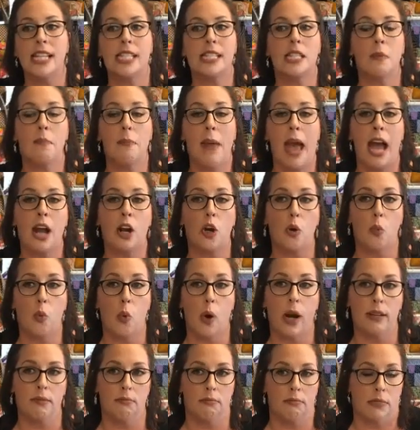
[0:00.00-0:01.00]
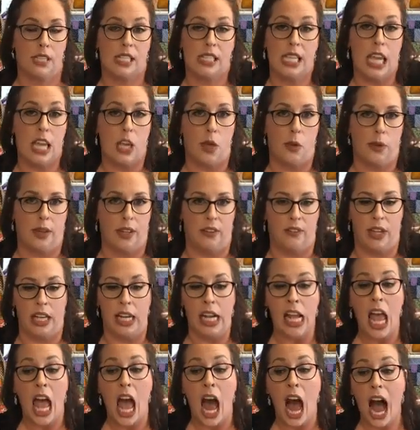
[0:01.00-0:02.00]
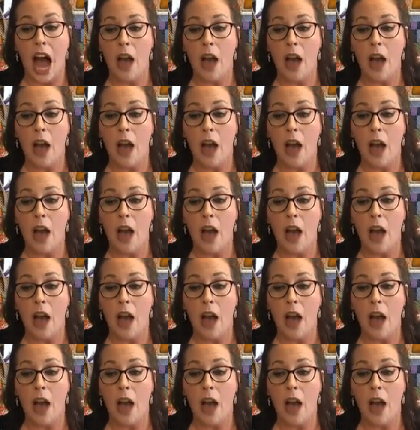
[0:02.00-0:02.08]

It doesn't matter what state you live in.